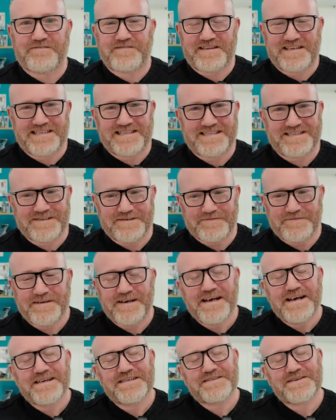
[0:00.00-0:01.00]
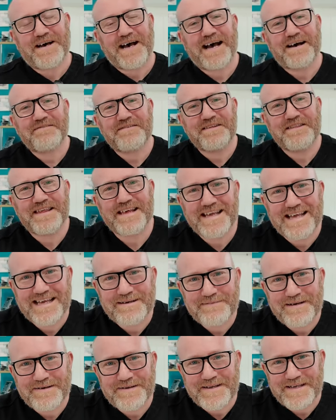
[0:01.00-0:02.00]
of this stuff. So have a think
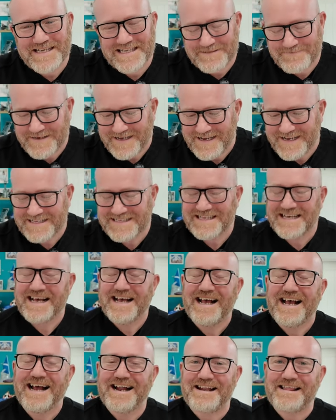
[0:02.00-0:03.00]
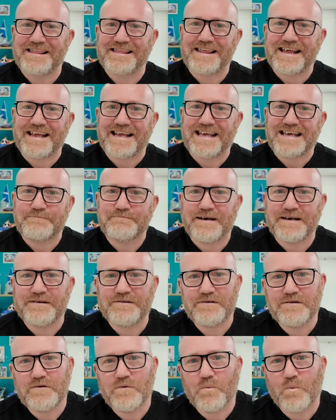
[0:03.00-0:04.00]
about your space and think
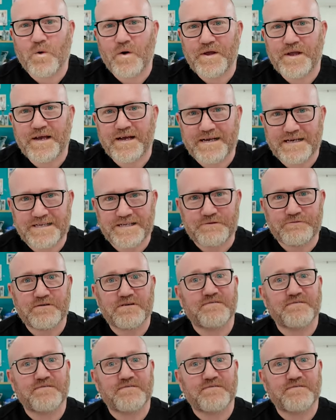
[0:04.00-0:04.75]
about what you're going to do.